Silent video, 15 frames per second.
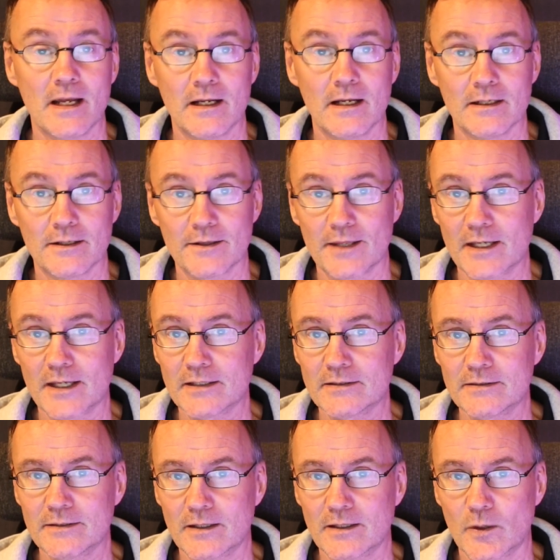Then
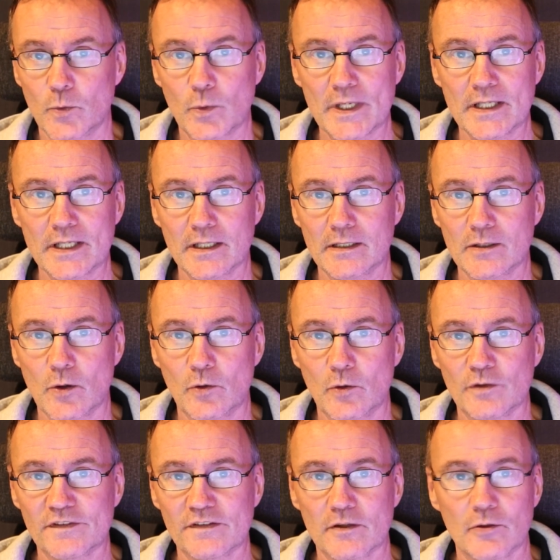we can
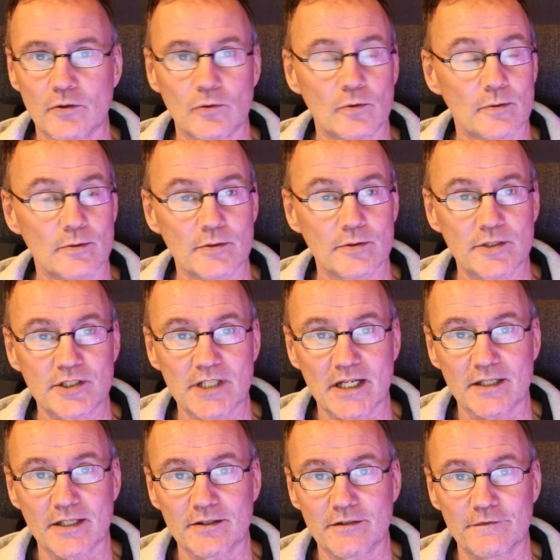also check
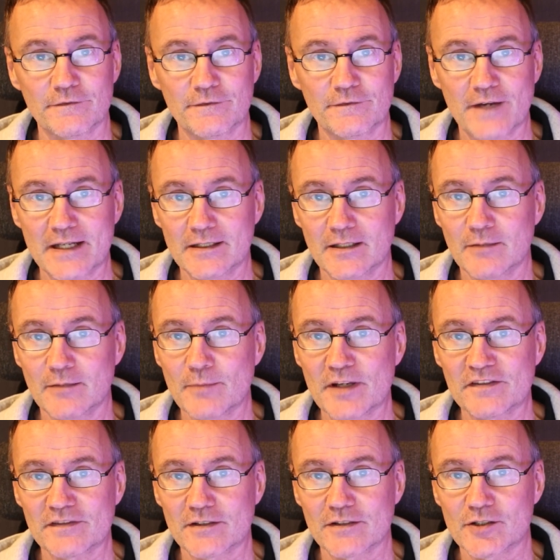the final
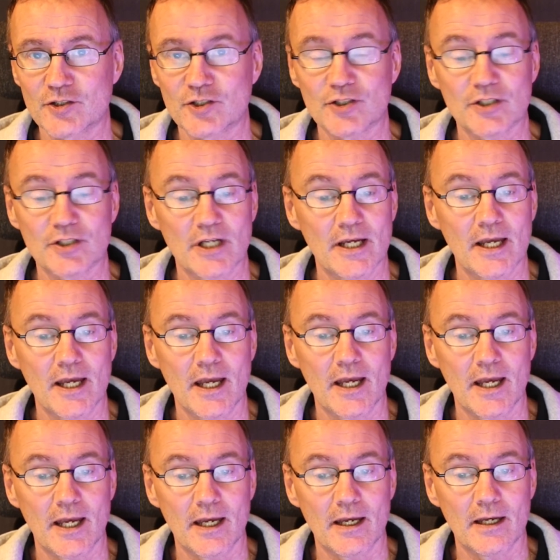message,
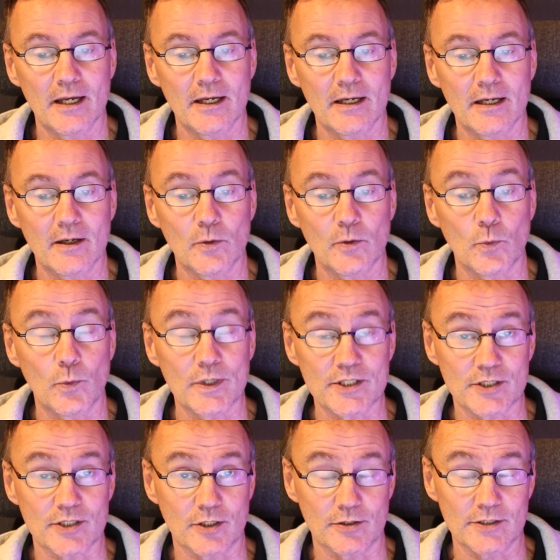which
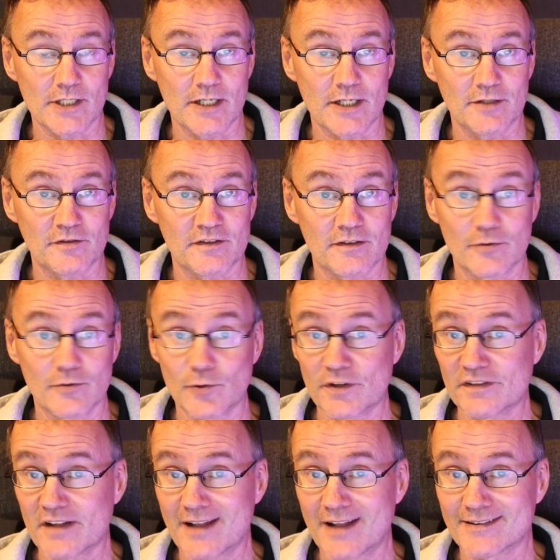contains the
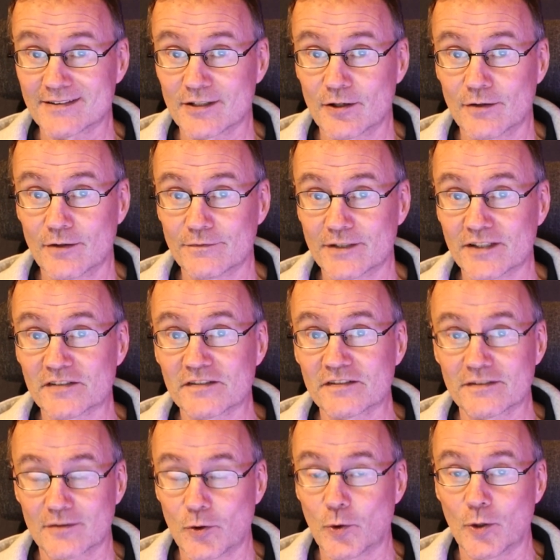result of this
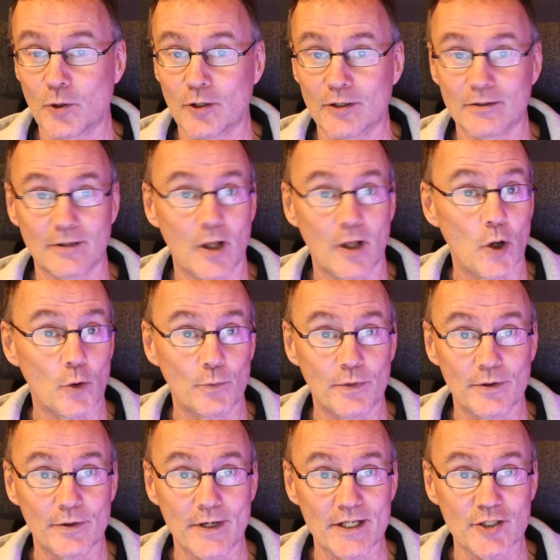whole
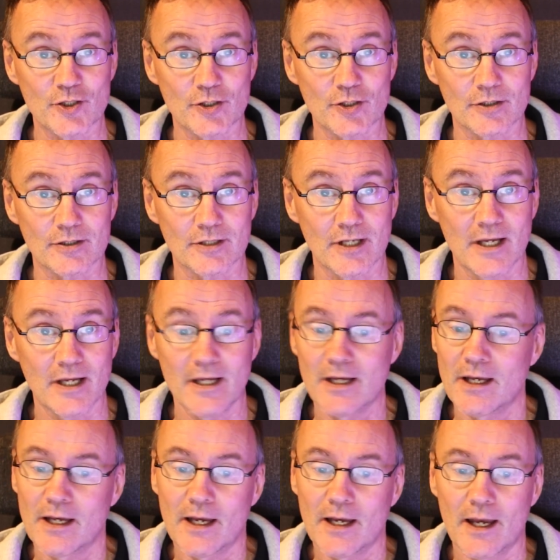operation,
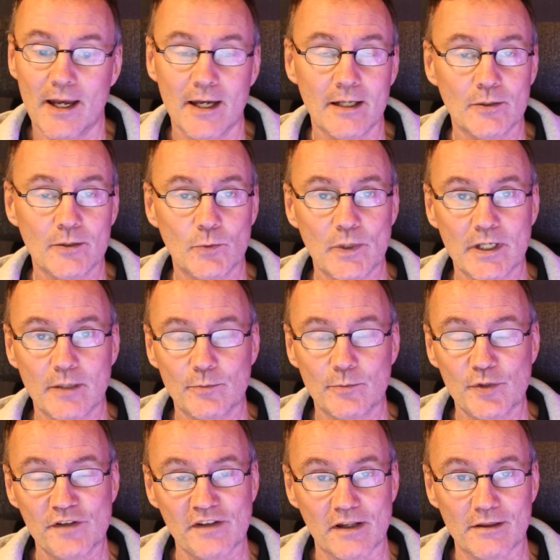and we can
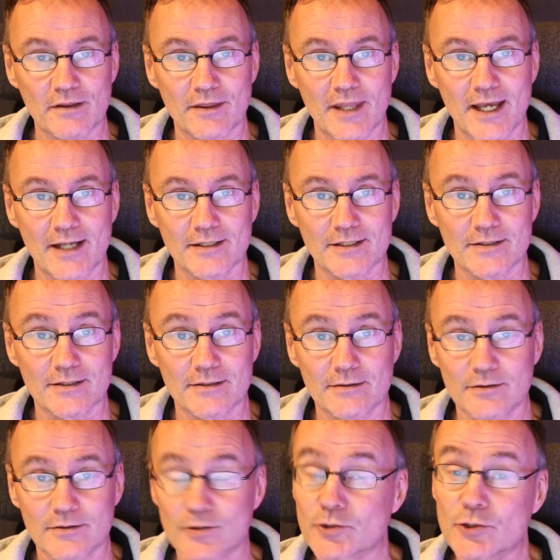present that
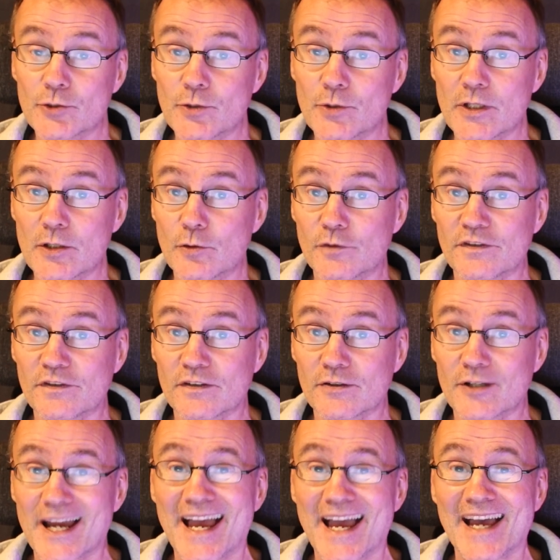to the user
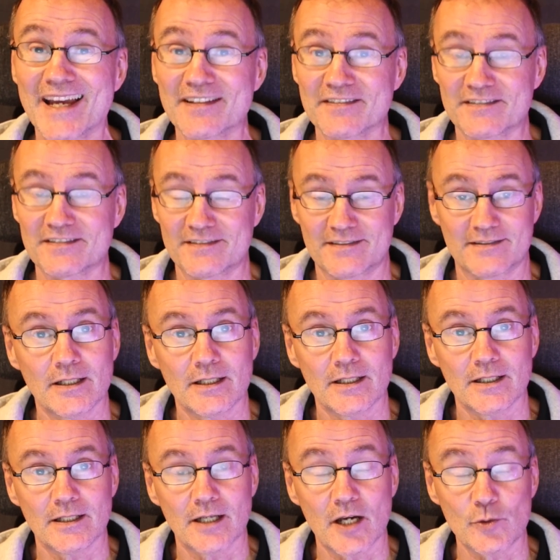as
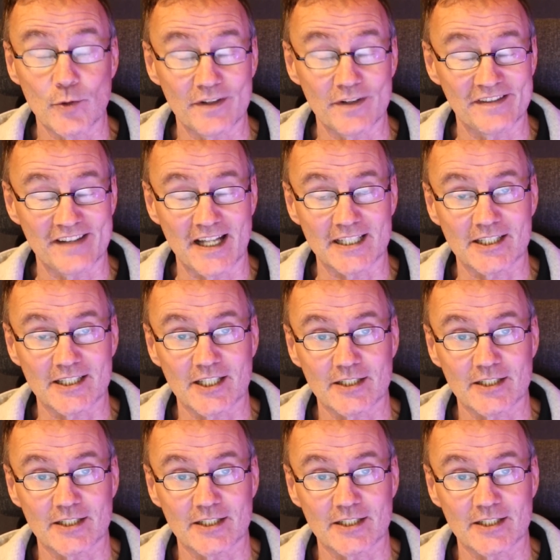a result.